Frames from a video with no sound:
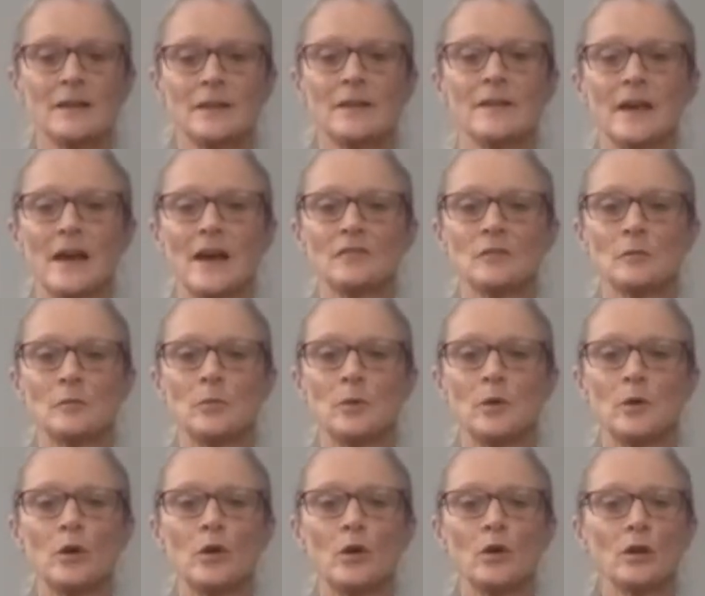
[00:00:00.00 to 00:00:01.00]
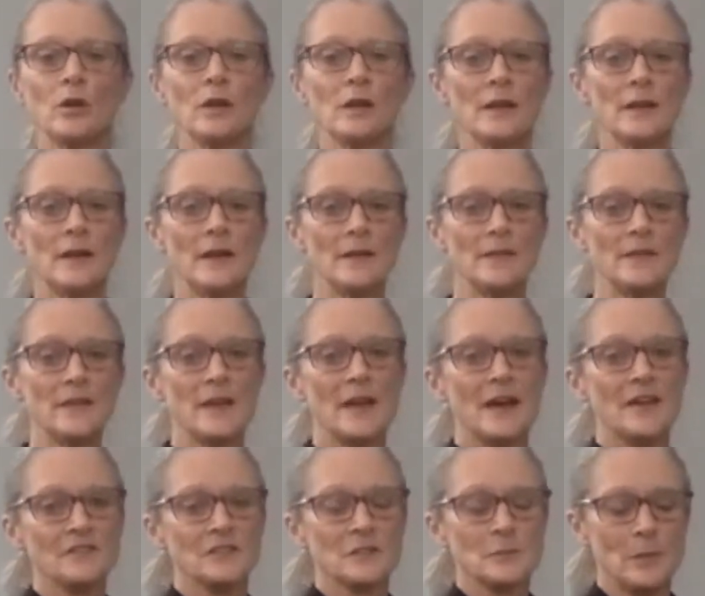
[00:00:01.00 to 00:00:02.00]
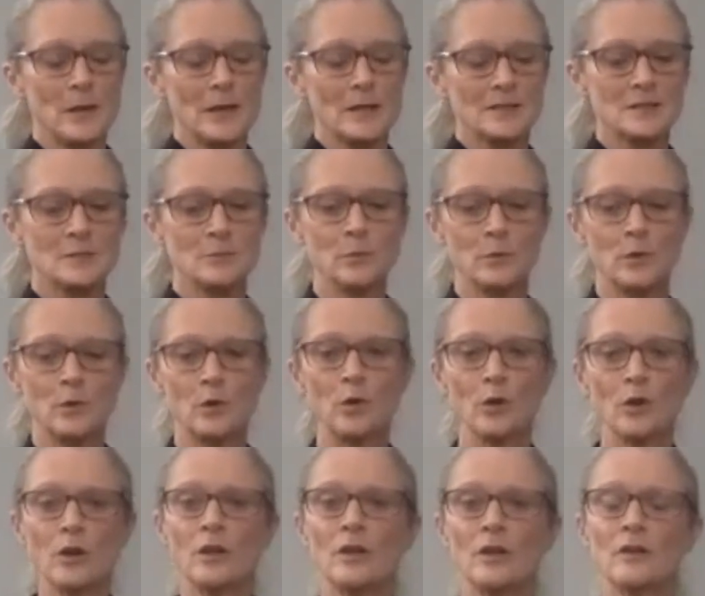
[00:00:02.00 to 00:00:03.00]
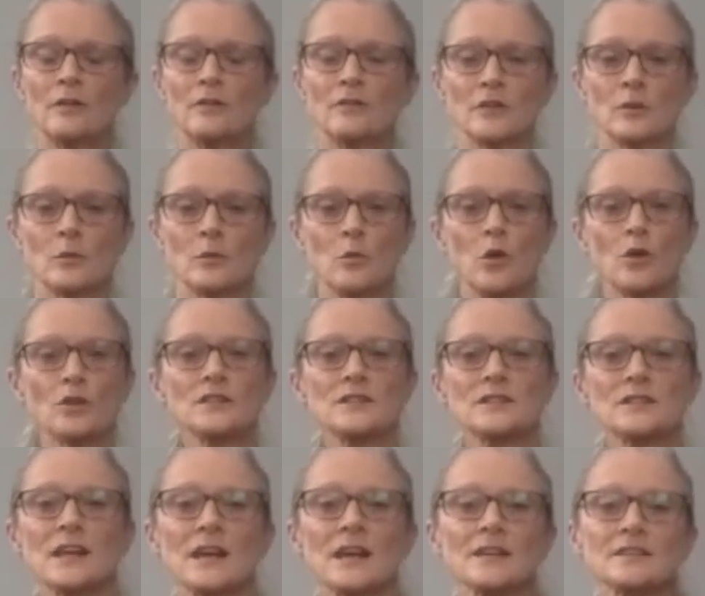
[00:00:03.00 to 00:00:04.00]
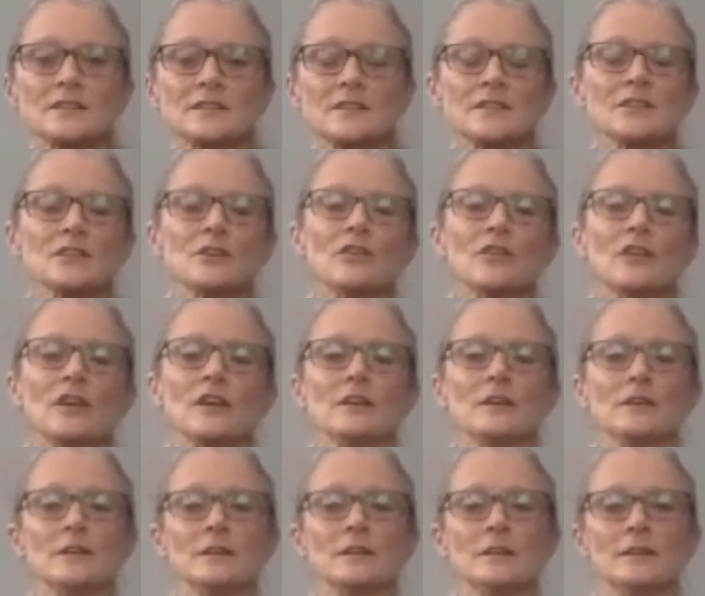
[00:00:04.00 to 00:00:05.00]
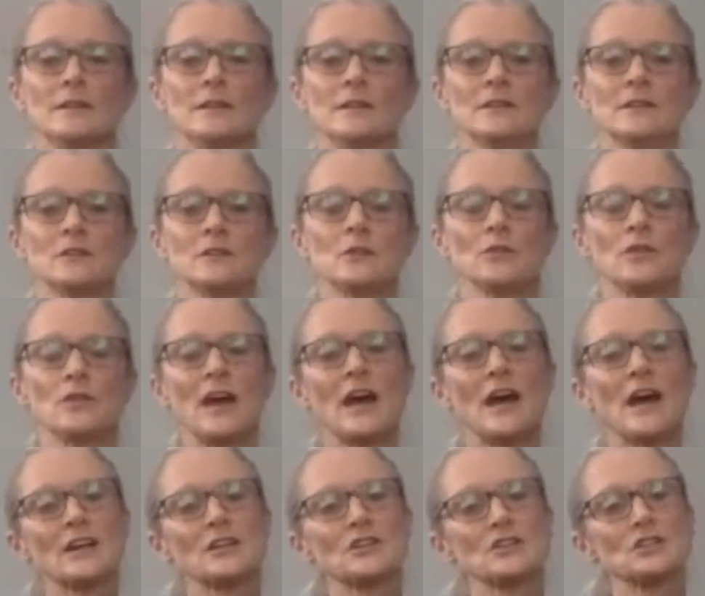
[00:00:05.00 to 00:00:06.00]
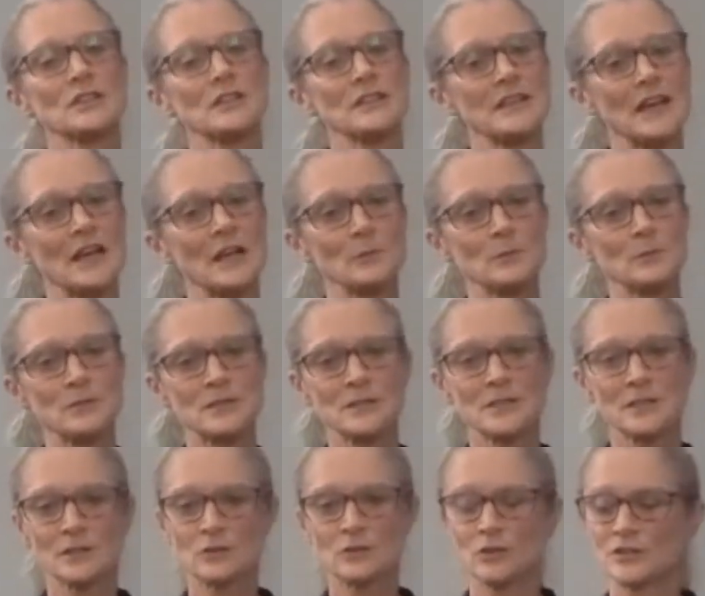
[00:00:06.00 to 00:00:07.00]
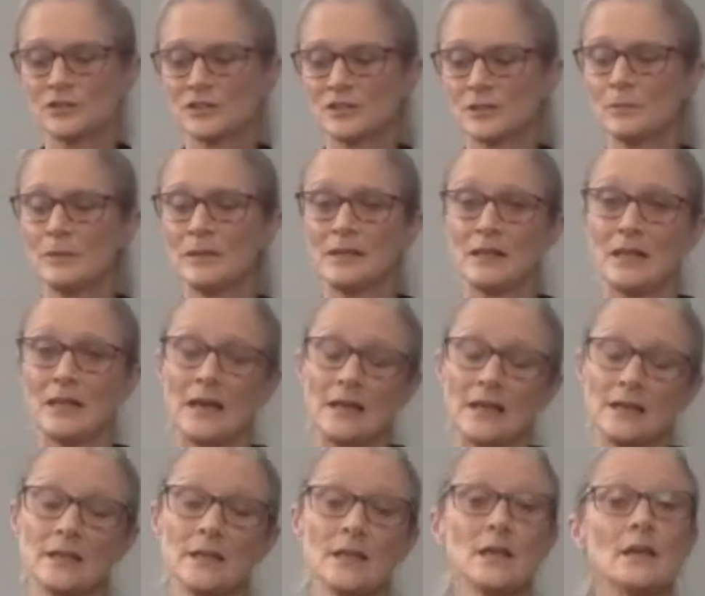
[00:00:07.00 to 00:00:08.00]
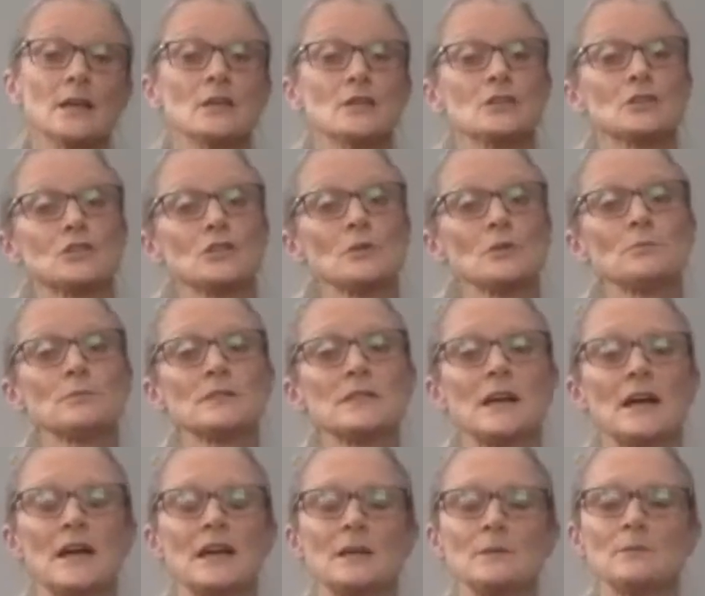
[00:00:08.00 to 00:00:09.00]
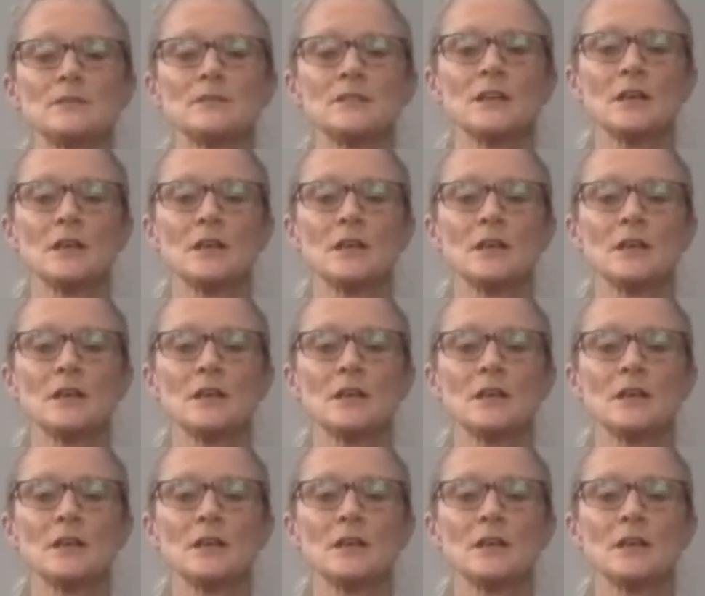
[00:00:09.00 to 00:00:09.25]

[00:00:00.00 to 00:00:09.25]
have a ball and they have to pass a ball from one side to the other. So that actually helps cross the midline. Sometimes